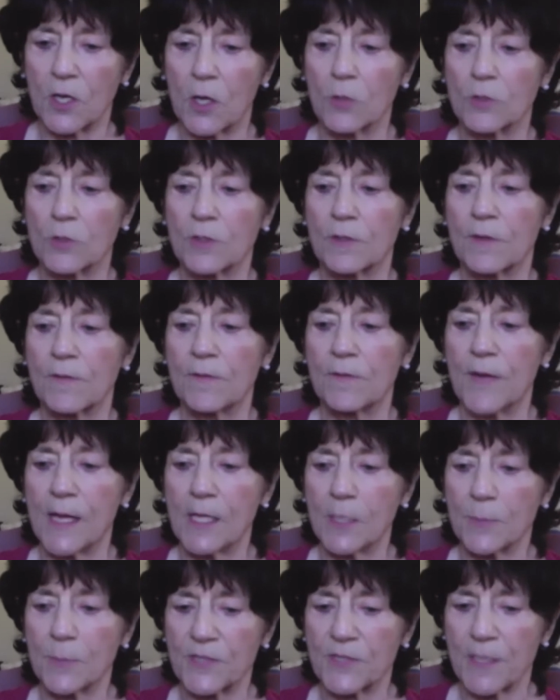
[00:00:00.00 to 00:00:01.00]
to
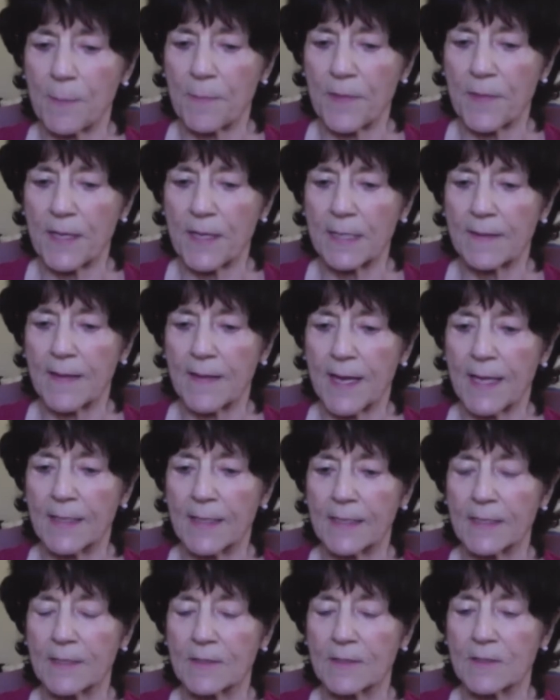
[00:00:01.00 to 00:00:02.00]
develop something that
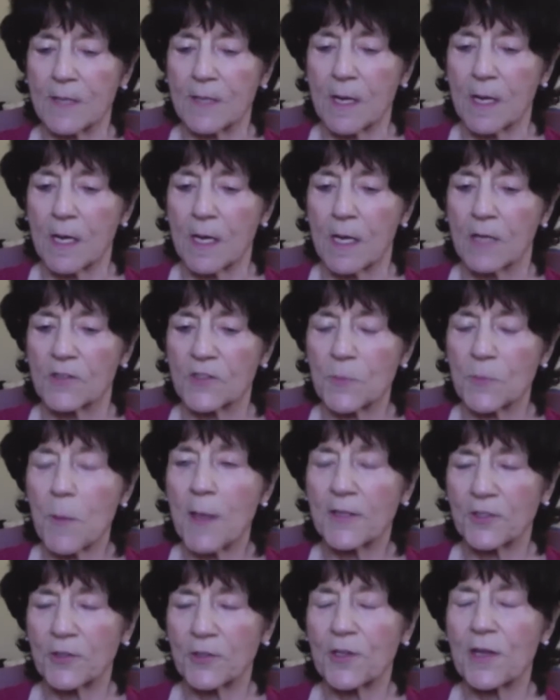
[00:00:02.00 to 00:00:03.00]
is
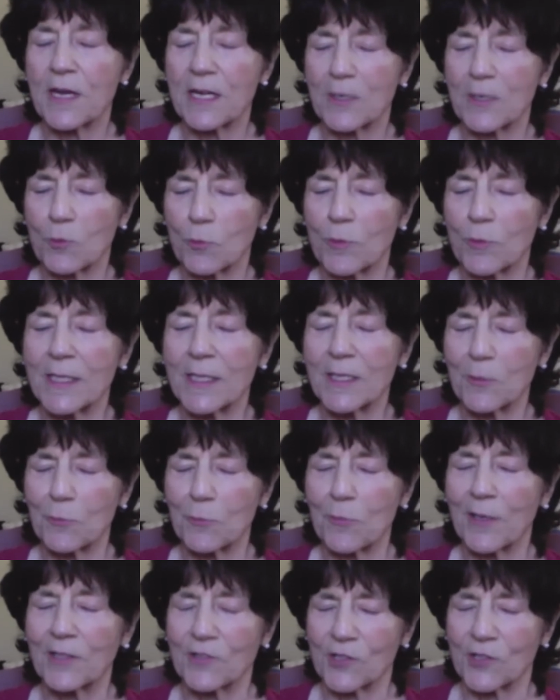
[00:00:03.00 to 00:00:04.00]
smothered in green and
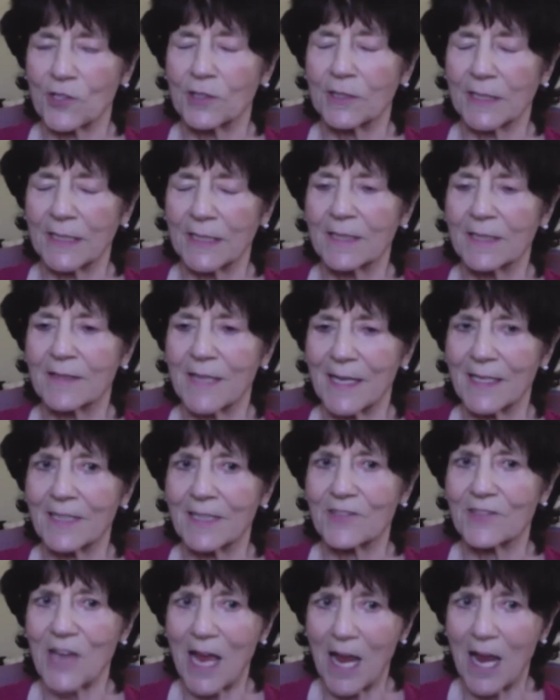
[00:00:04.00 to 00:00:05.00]
red chili, that
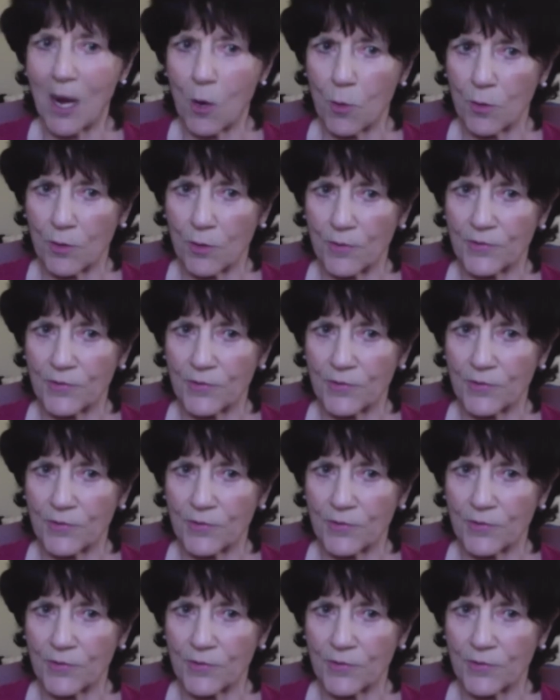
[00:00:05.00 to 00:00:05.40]
it's ours.